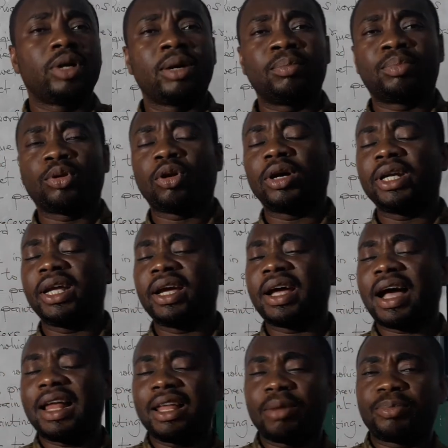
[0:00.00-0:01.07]
employ the
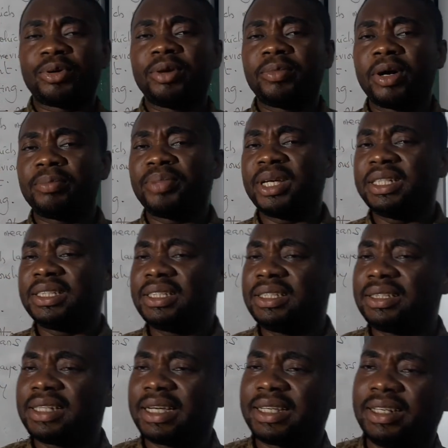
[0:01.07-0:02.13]
alla prima
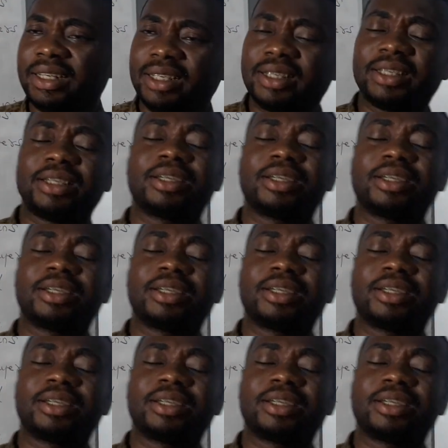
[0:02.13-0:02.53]
painting technique,